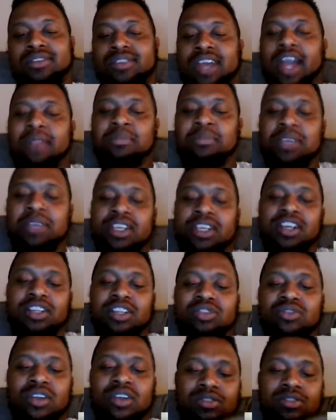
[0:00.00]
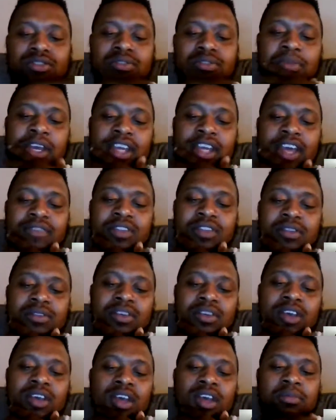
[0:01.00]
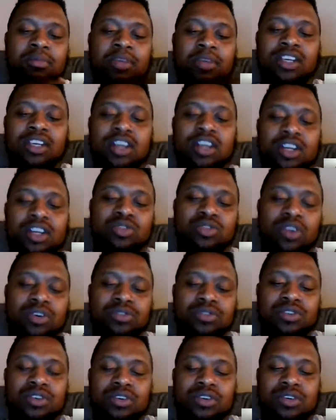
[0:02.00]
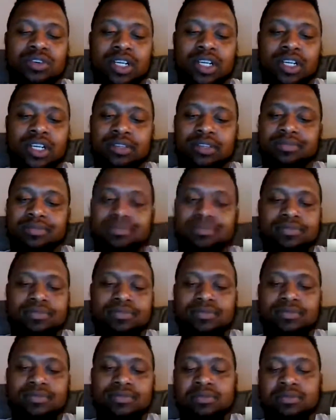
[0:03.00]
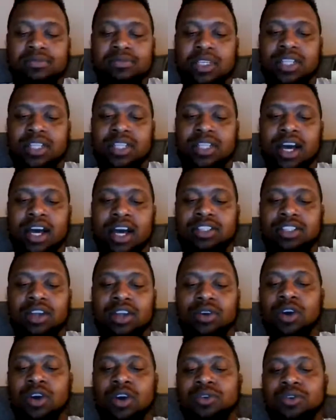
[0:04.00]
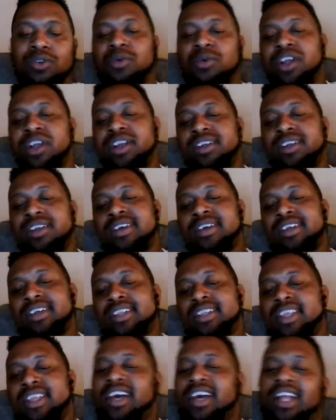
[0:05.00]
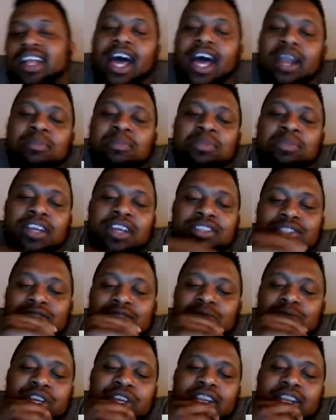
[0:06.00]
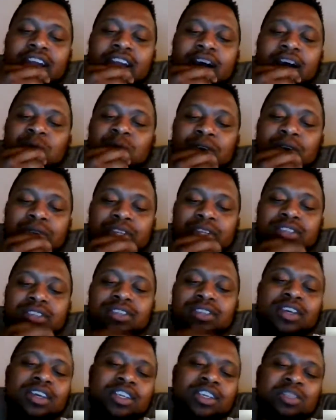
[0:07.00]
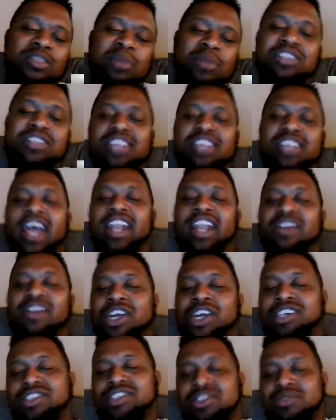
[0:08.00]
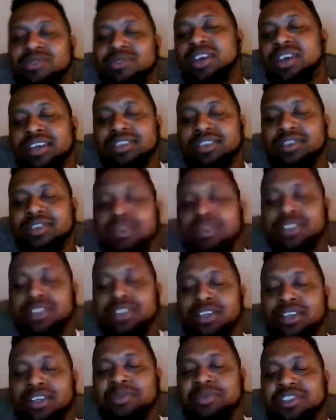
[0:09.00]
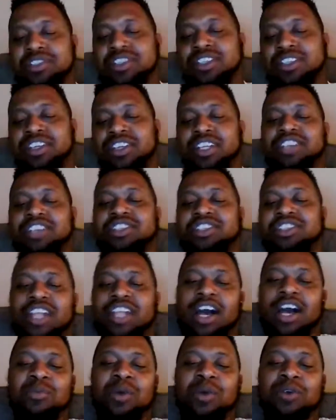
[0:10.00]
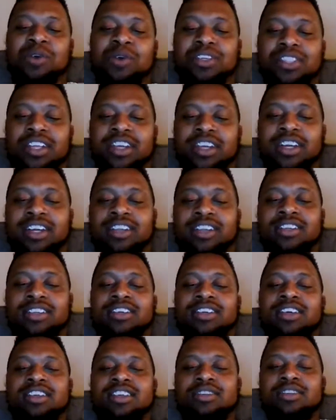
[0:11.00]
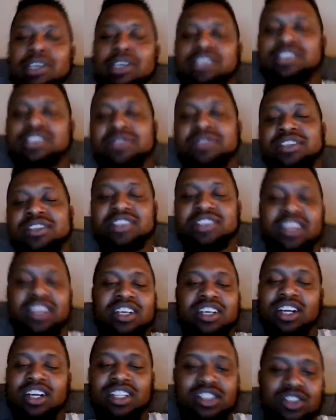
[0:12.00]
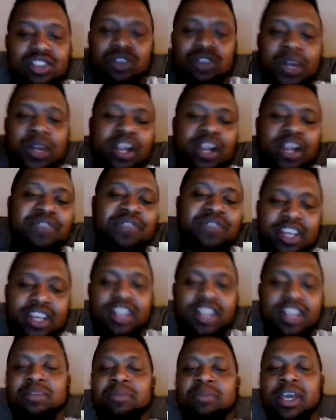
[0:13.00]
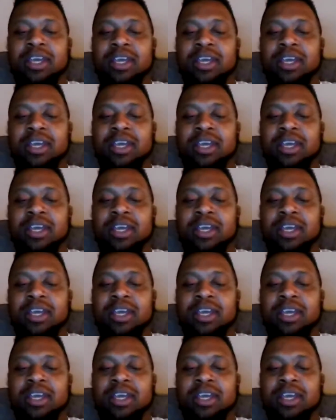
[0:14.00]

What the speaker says: be cutthroat. You may have to be cutthroat, but nah, don't go nowhere. Get the hell out of places where you're not wanted, especially at a restaurant. You know what I'm saying? When it's clear that you're not wanted there, especially because your color or whatever the hell it may